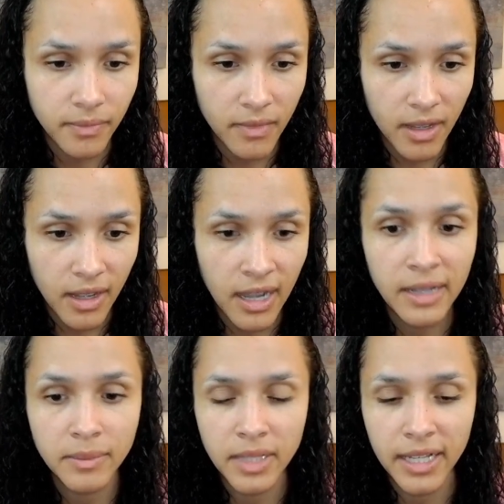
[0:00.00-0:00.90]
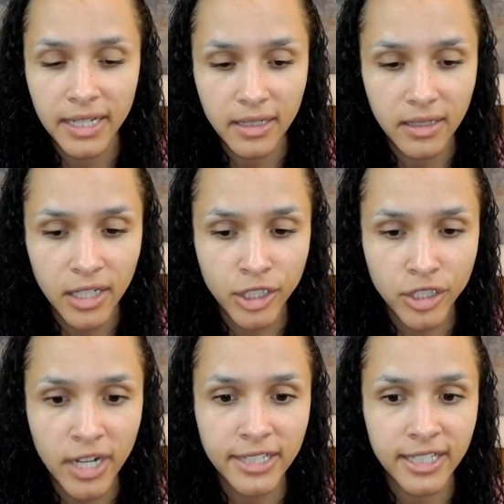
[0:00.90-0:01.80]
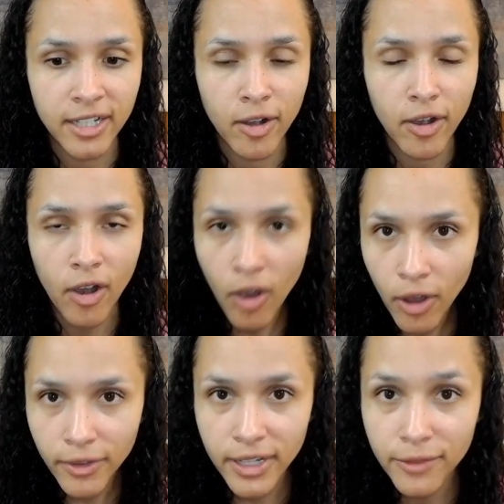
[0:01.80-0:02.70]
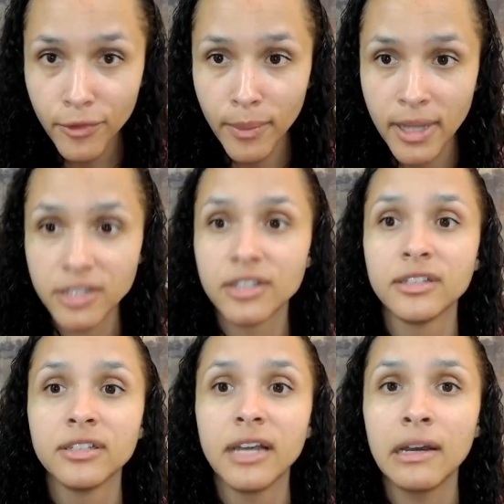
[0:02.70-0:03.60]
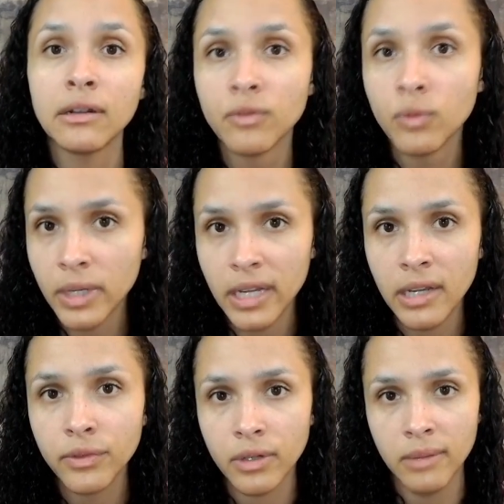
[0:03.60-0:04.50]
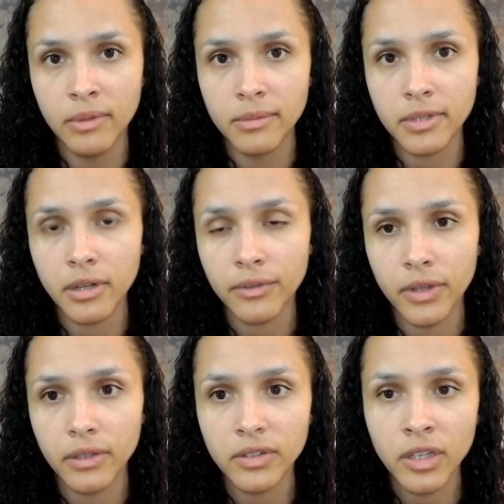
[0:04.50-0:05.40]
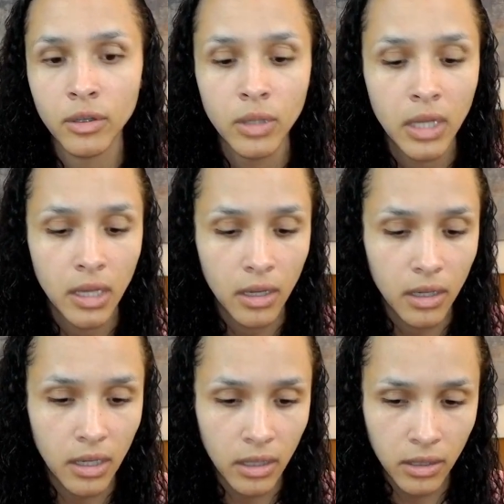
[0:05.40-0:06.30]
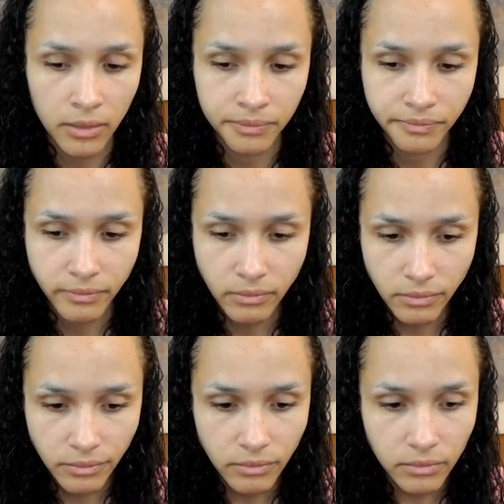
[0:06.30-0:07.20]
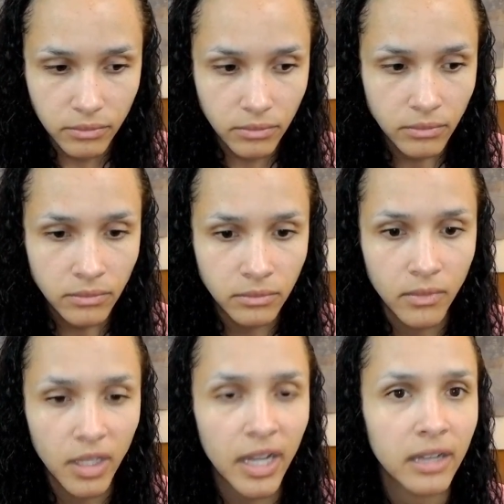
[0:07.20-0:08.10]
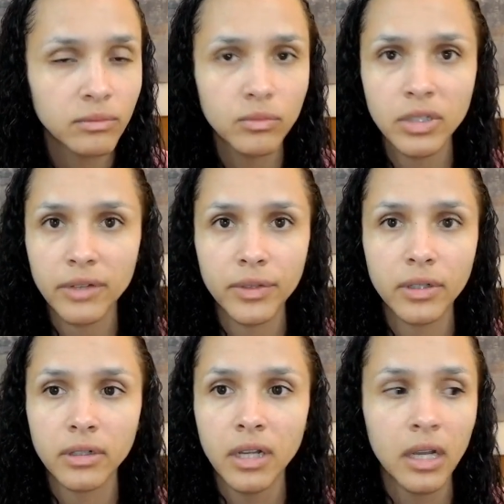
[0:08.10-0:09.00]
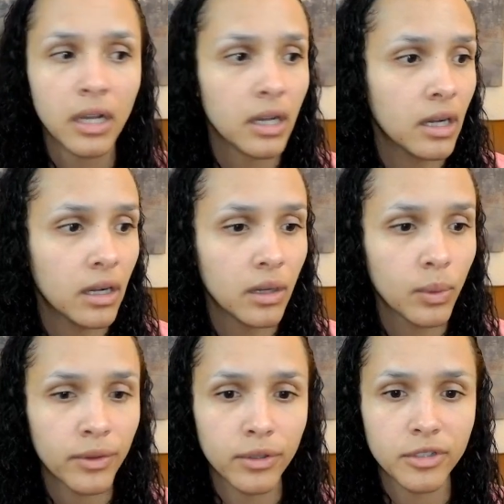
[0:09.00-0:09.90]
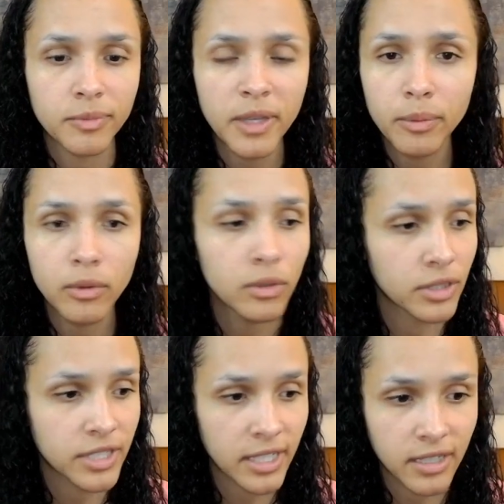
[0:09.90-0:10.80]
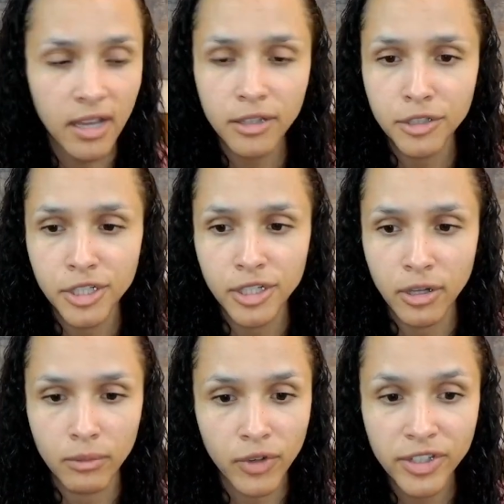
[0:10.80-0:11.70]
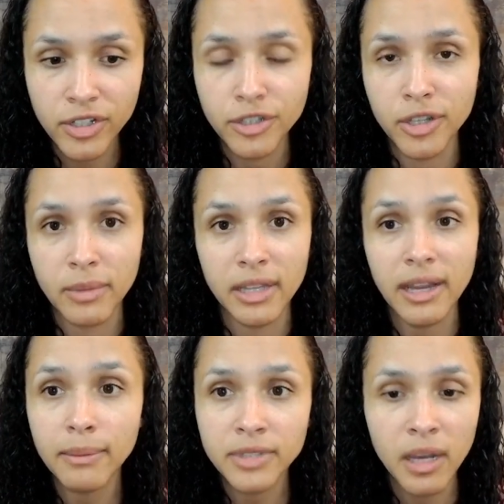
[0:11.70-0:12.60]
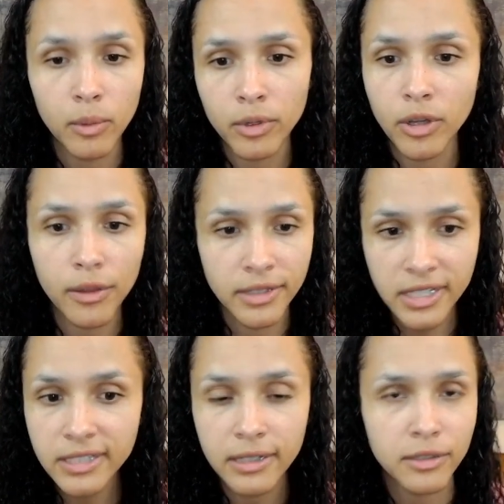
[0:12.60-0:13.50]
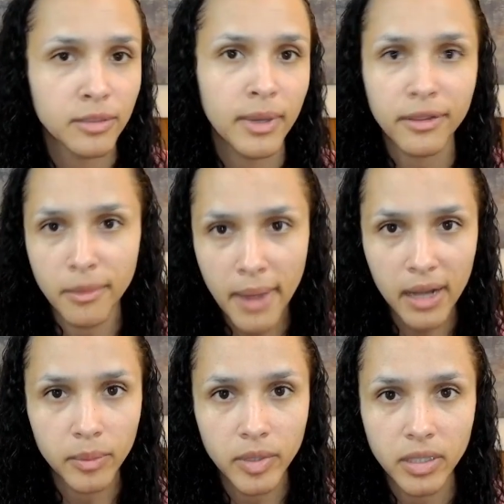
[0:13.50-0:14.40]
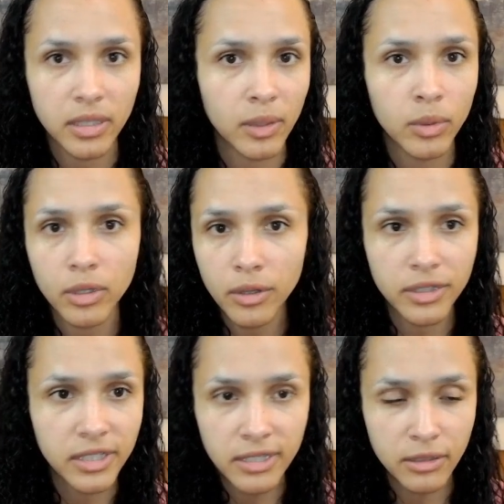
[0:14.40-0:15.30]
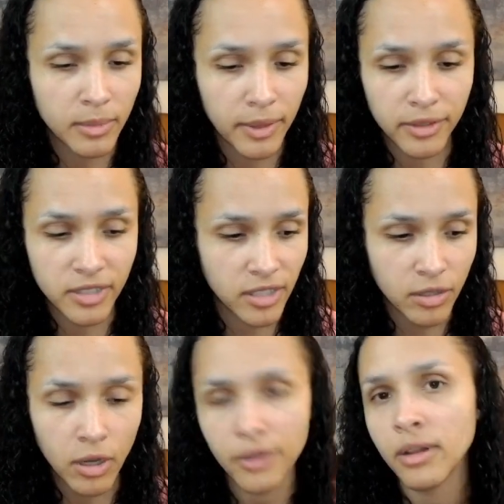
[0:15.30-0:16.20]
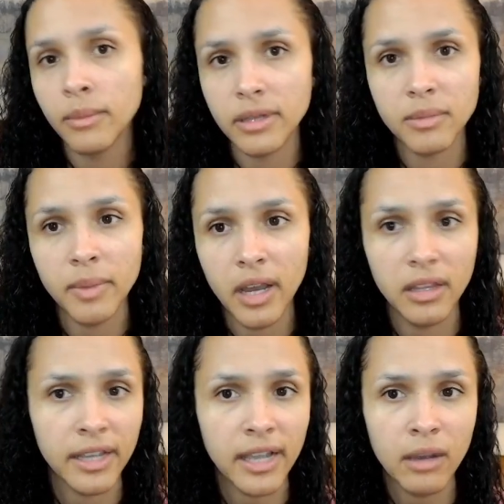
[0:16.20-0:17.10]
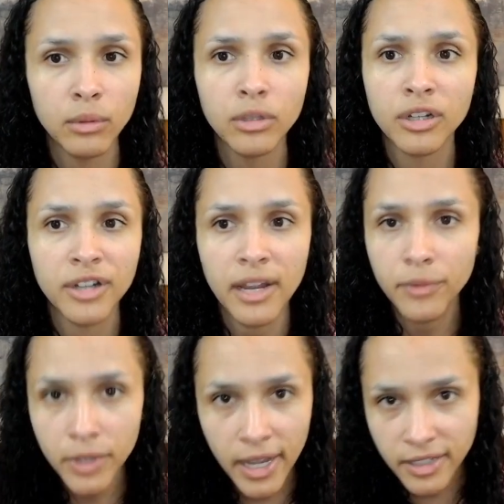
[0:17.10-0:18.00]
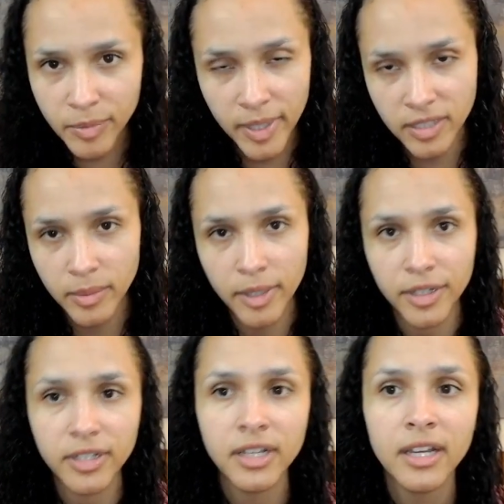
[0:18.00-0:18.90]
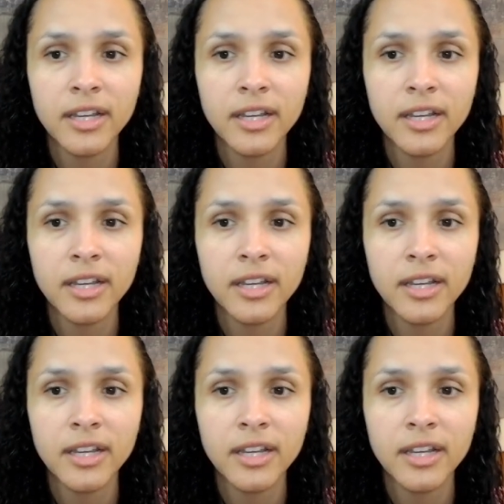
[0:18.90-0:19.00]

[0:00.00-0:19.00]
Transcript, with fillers: I am like extracting all the information out of whatever I'm observing. So, um, yeah, whatever, uh, whether it's people or technology or I'm researching my laptop, what are all the details about the MacBook? Like, what are all the details about this guitar that I'm about to buy? Like, I will learn every aspect about it.